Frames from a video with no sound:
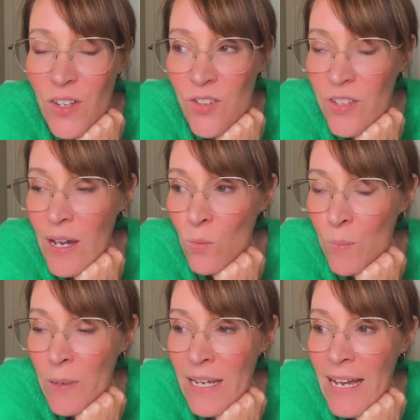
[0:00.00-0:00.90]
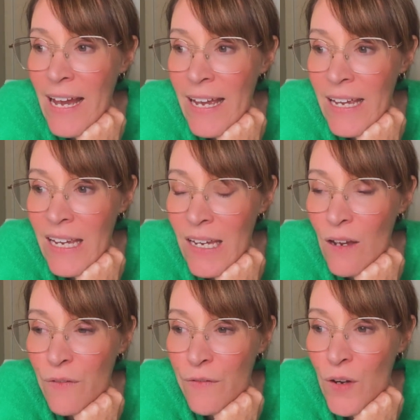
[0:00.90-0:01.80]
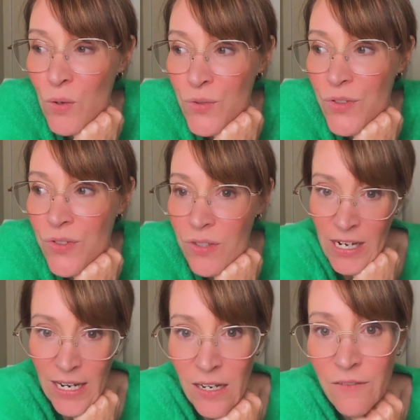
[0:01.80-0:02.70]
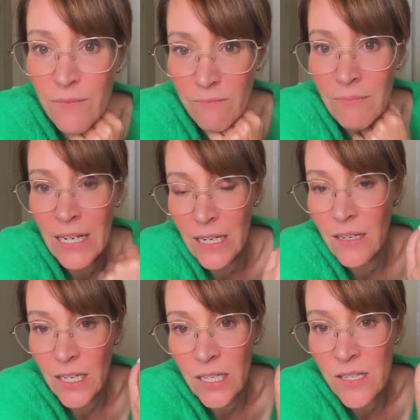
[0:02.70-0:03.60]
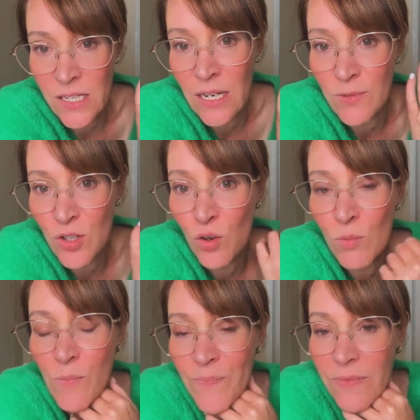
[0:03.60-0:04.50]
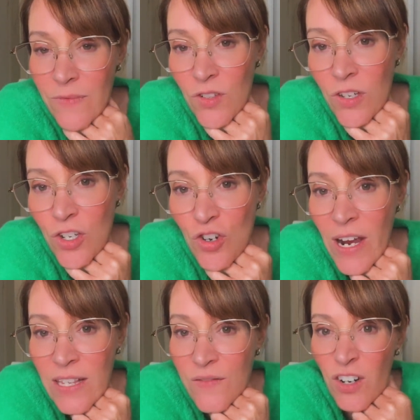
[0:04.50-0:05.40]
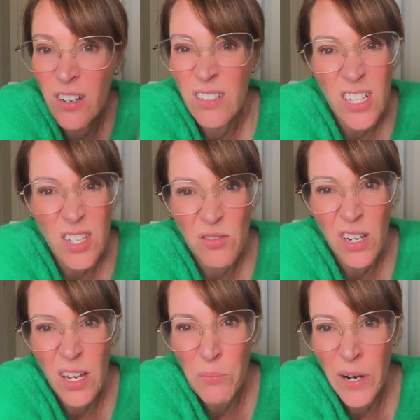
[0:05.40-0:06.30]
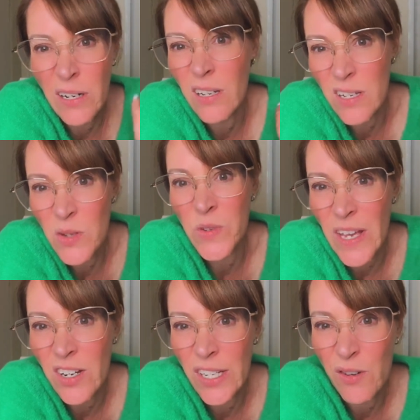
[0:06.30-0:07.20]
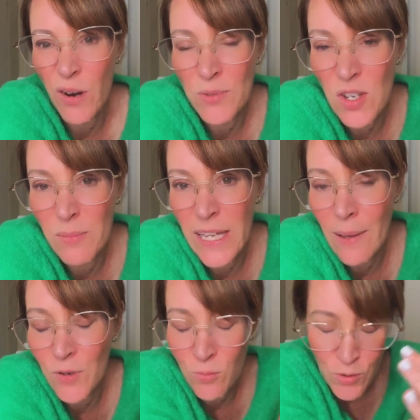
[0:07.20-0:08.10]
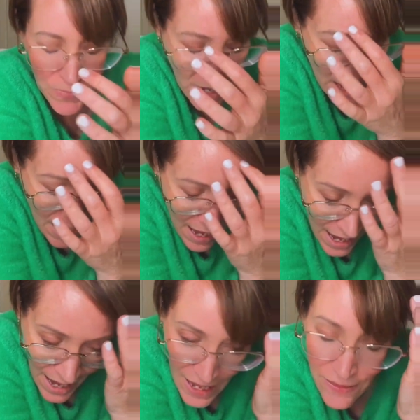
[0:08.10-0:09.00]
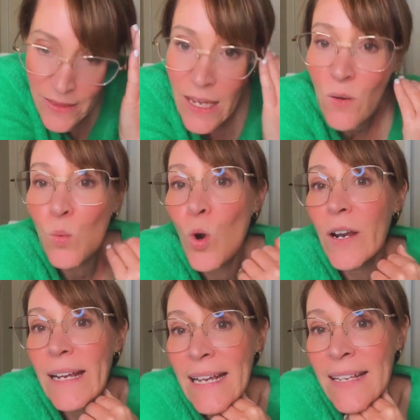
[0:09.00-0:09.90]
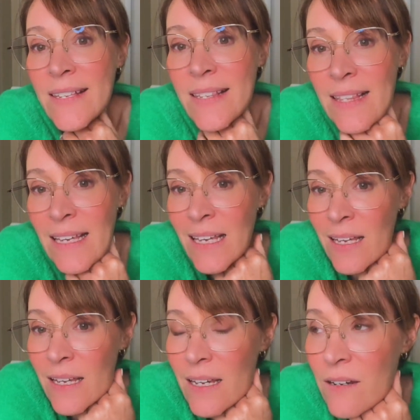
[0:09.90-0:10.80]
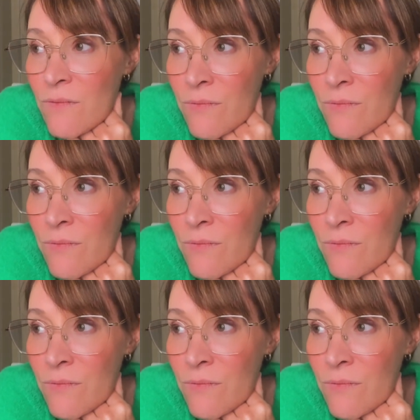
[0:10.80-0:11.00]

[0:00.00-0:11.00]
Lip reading: So that would be a false negative, meaning it's deemed normal. So you transfer it and you still don't get pregnant because it was actually chromosomally abnormal. And then what is the